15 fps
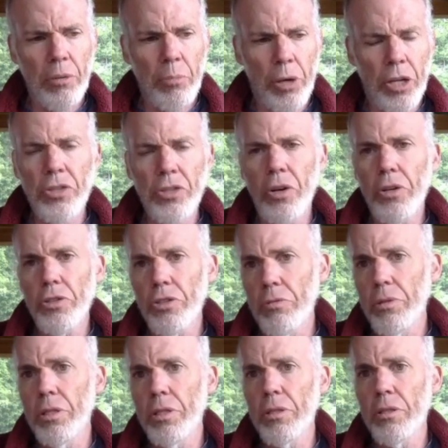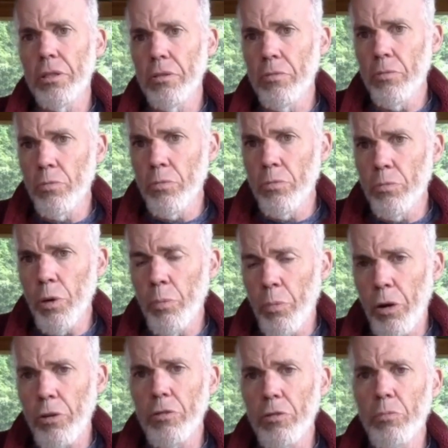but it's also a
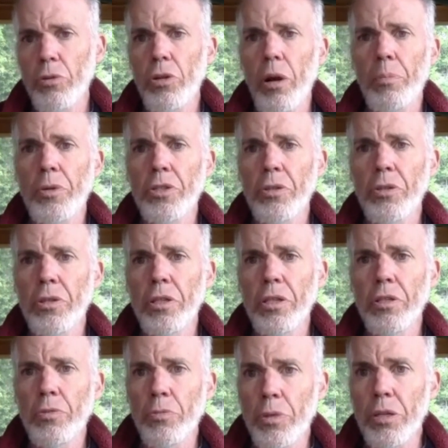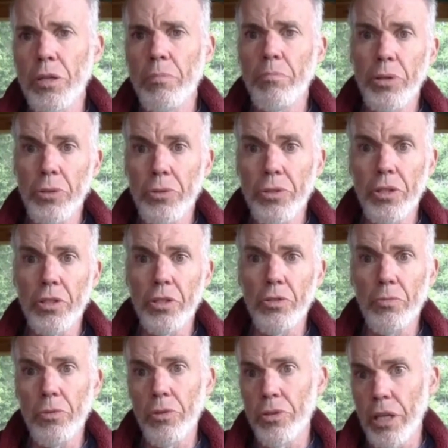remarkable opportunity to rebuild this
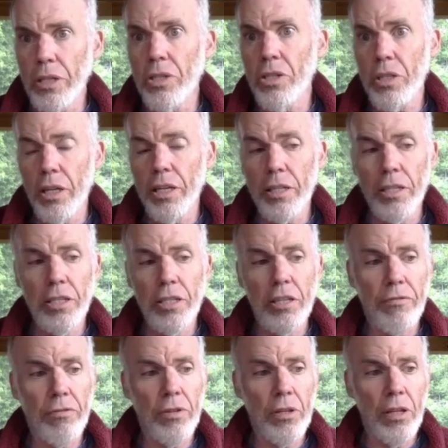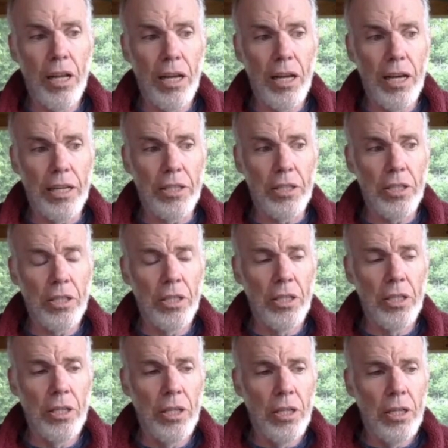world on slightly different lines,
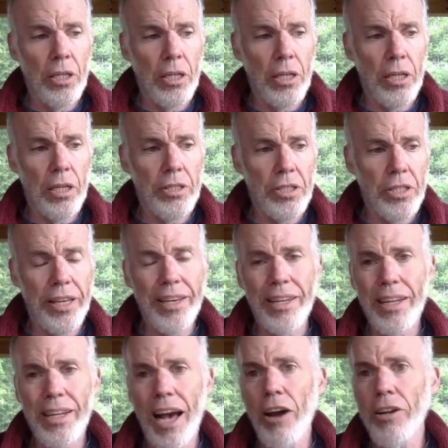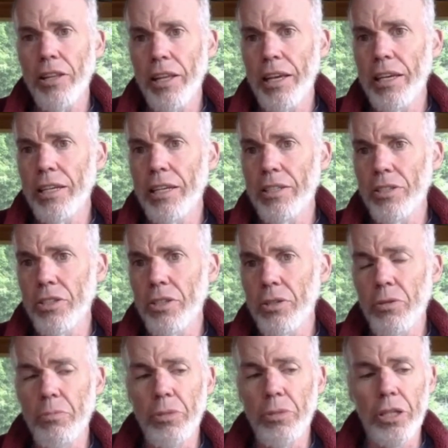to take it out of the hands a
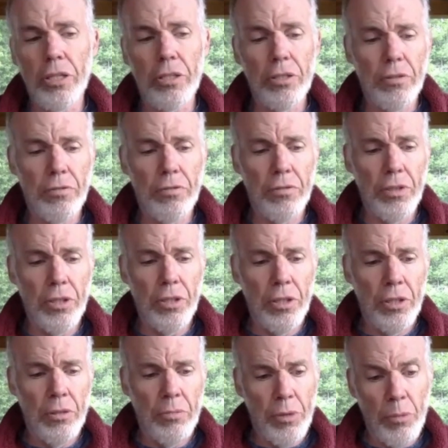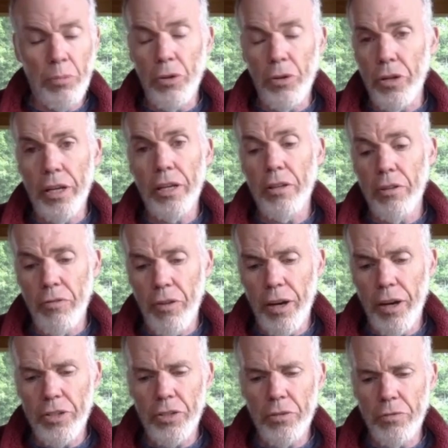little bit of people like the
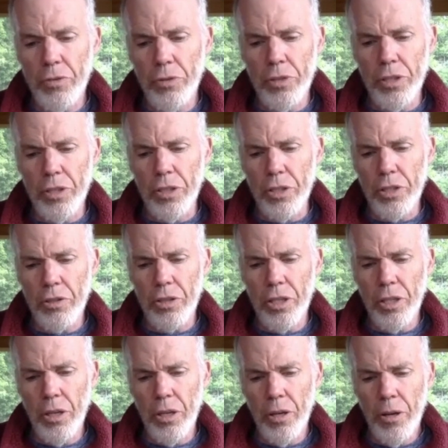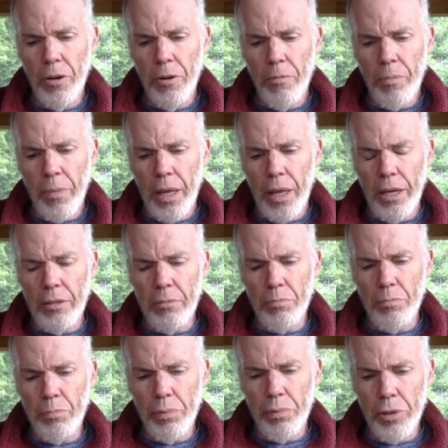fossil fuel industry and
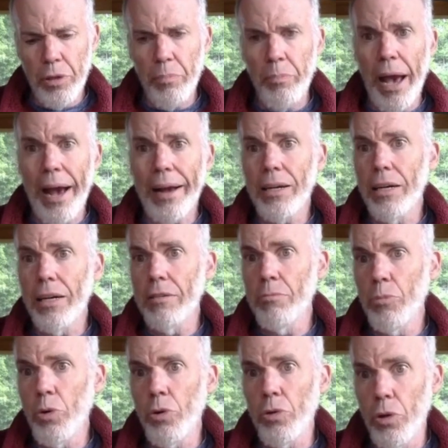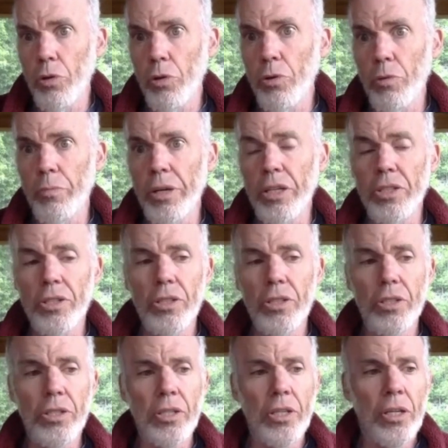put it back on more local
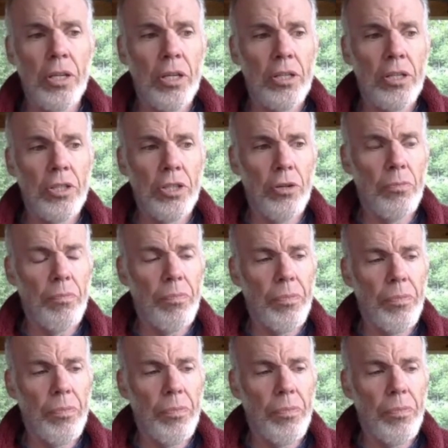basis. So